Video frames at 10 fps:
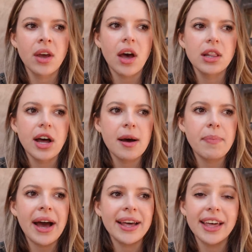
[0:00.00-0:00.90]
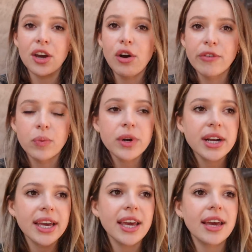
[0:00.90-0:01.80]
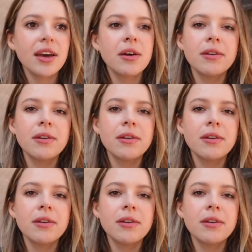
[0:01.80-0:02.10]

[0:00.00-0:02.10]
a lot by like overworking,